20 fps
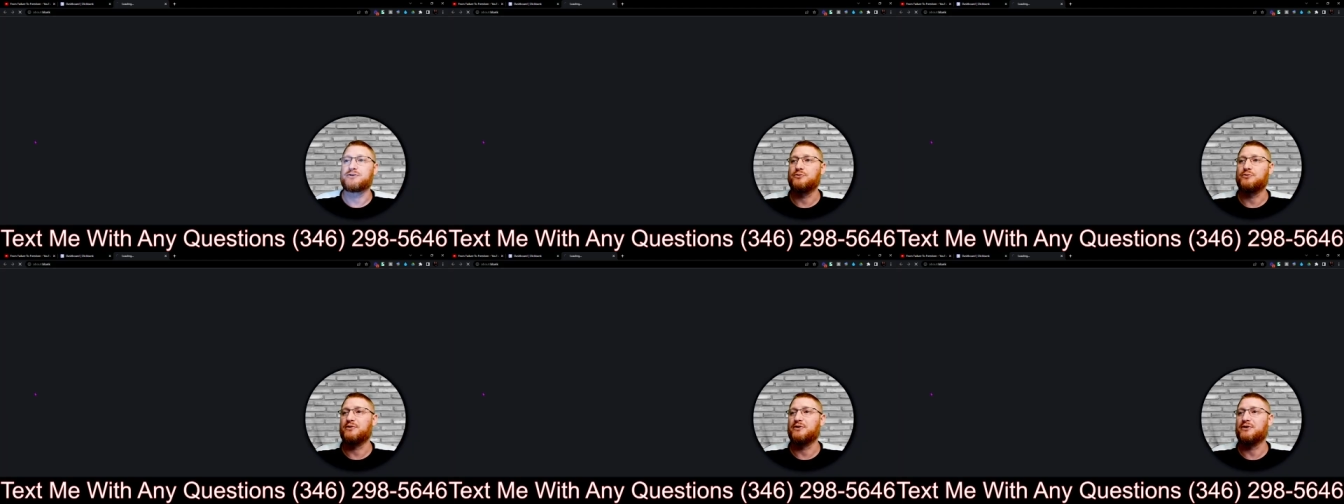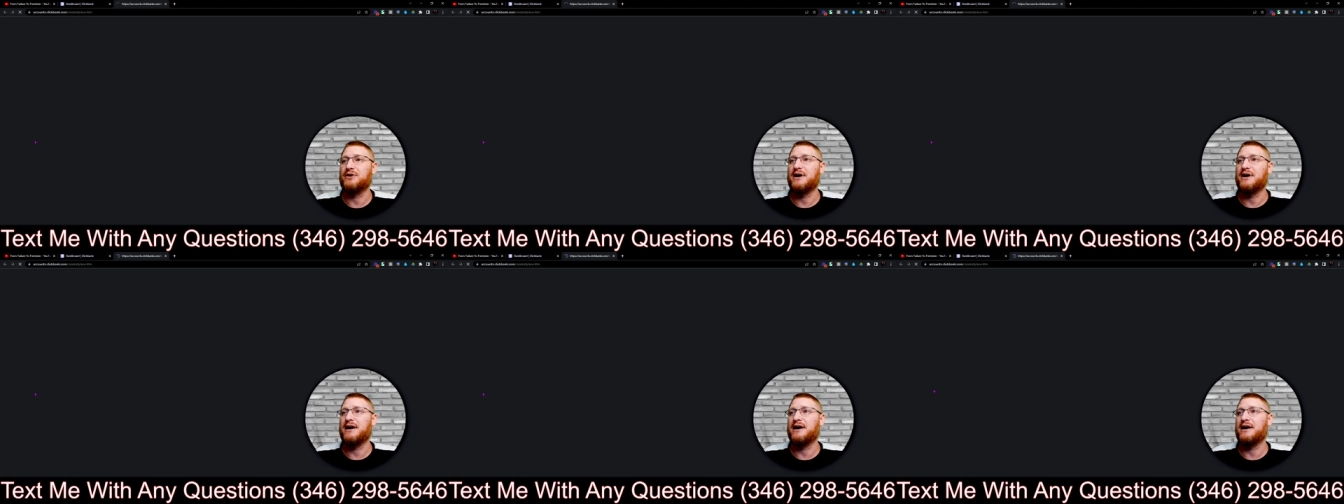
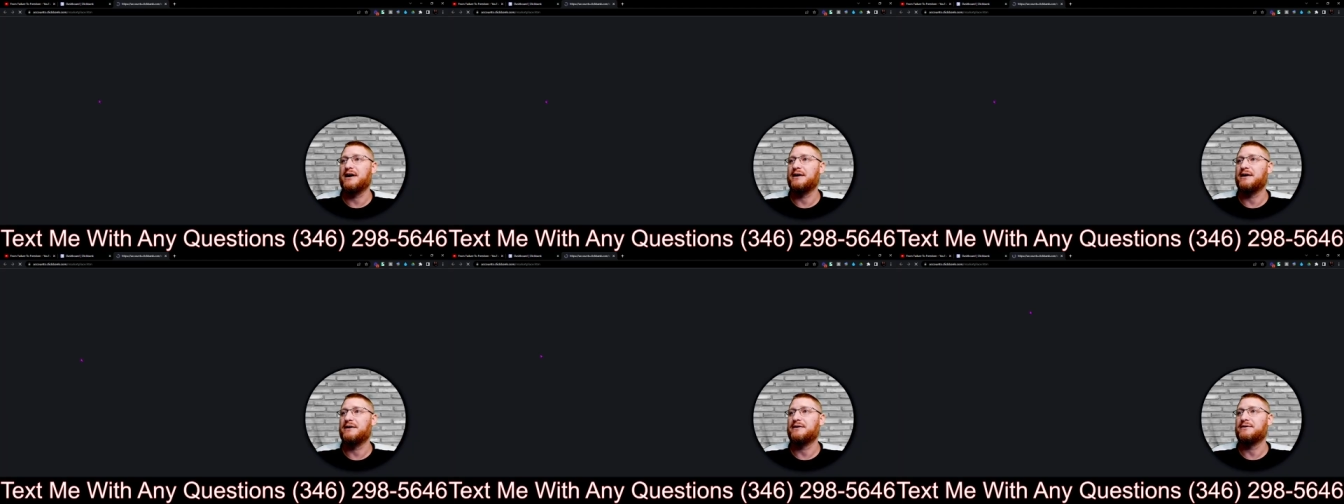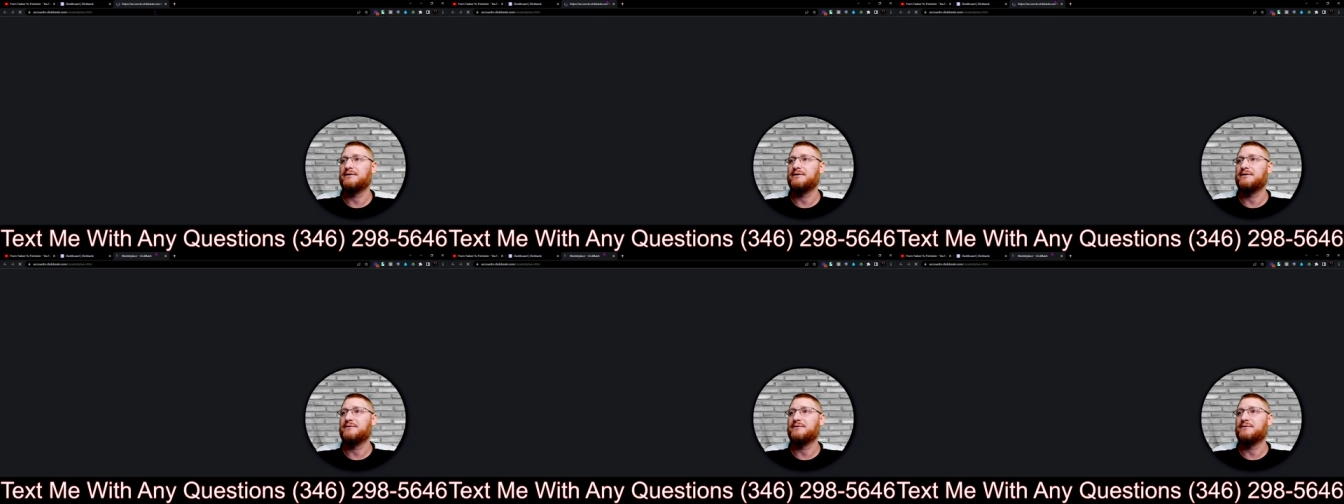we're
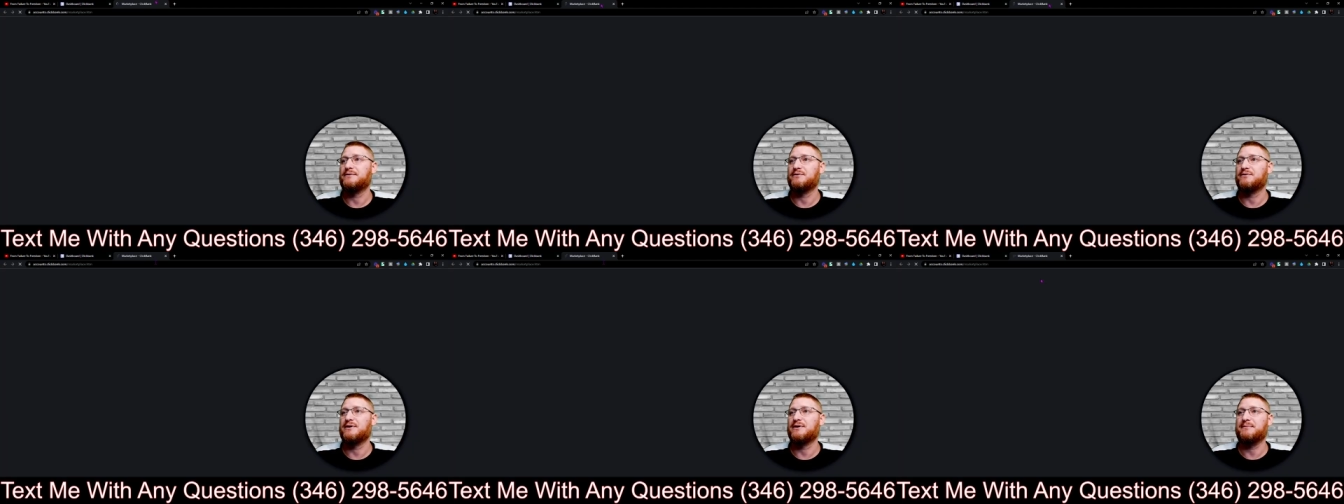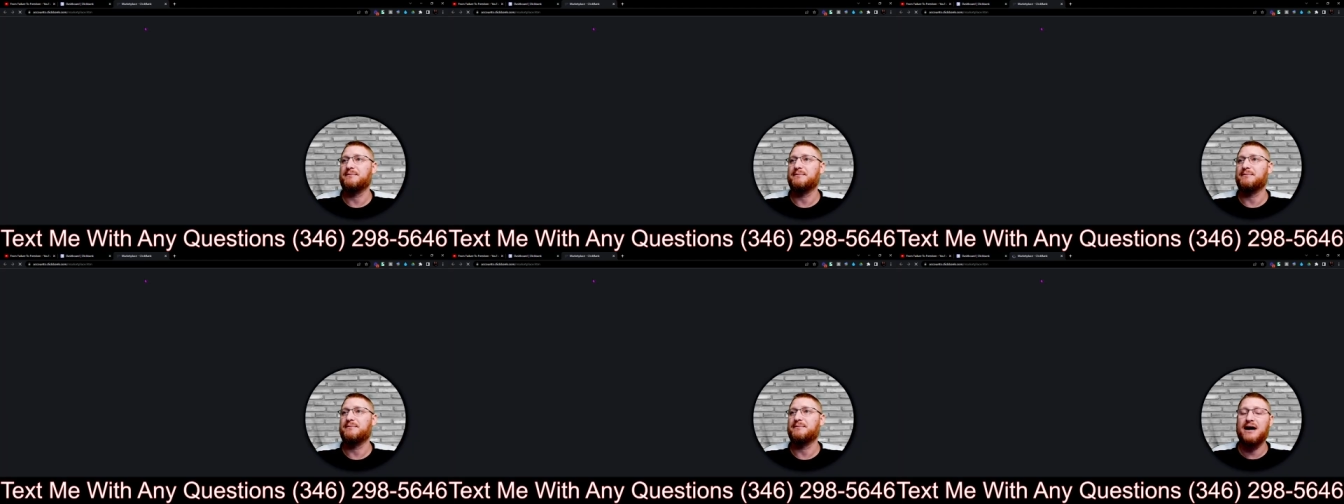running
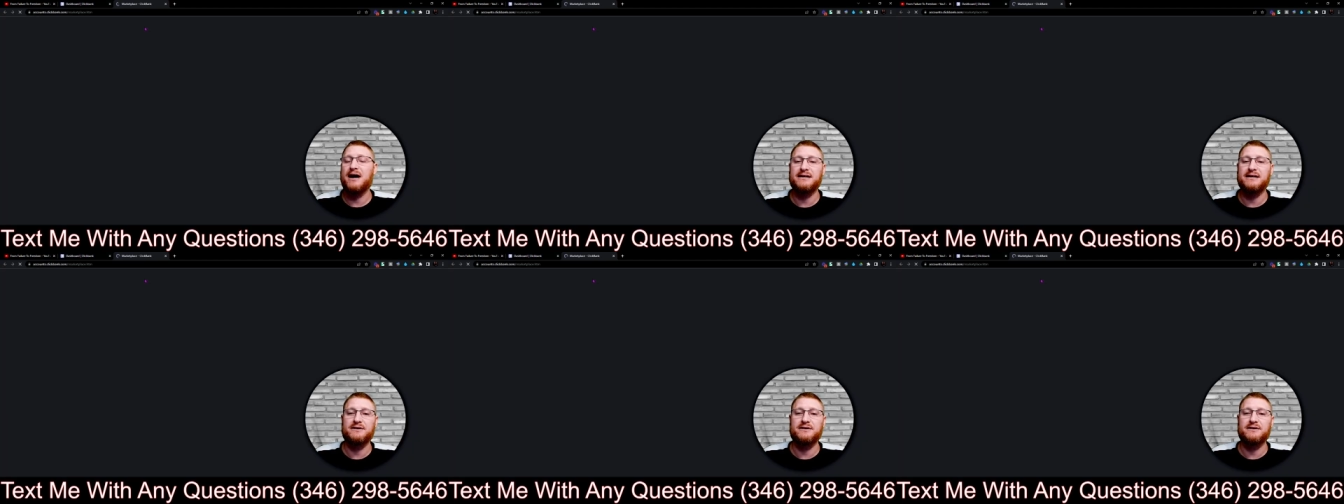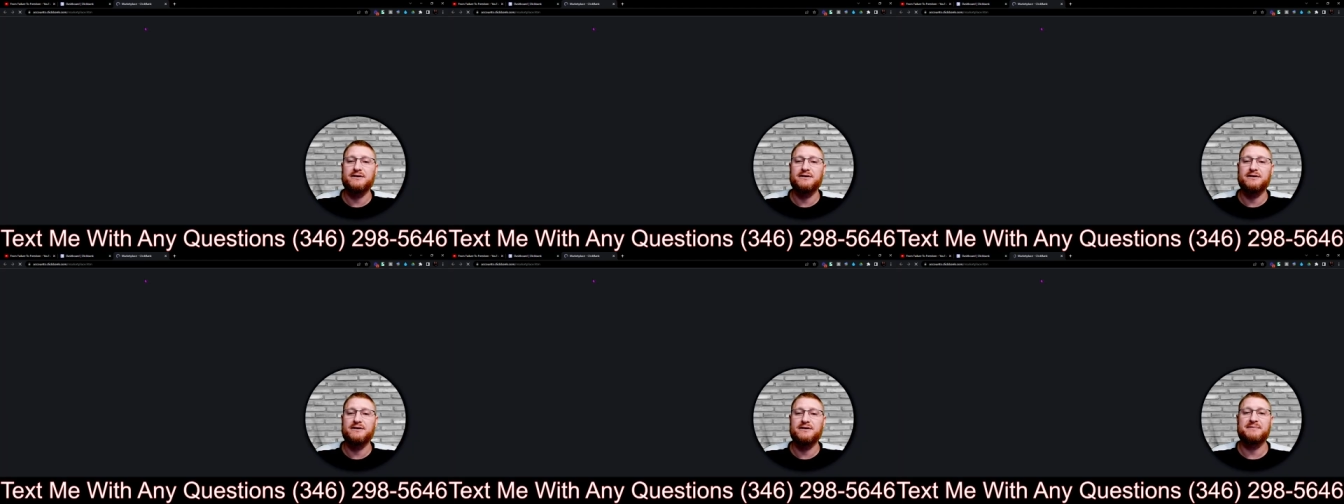behind a little
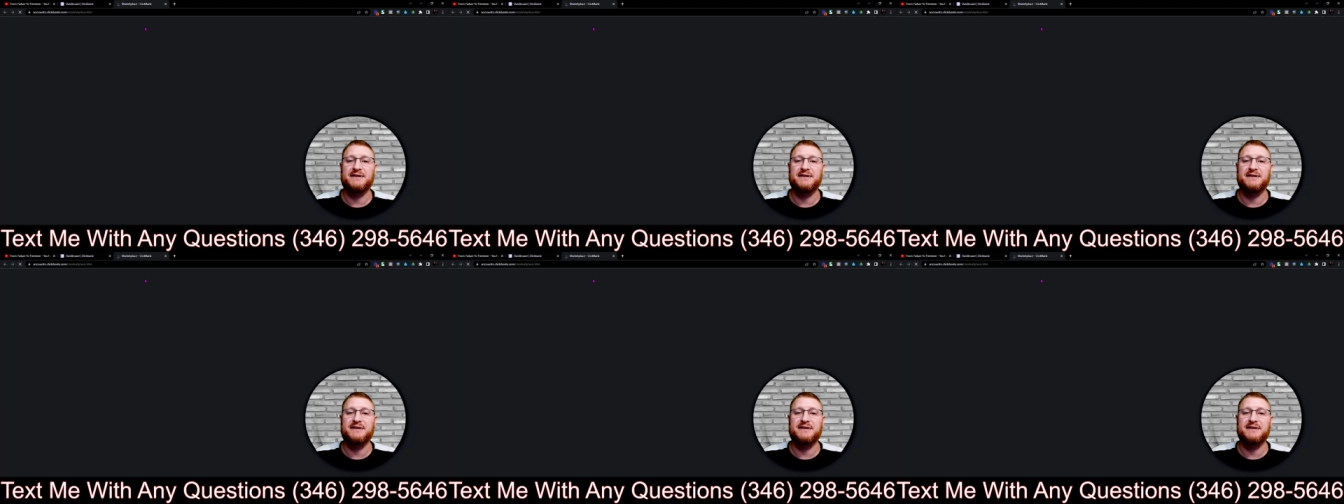bit, but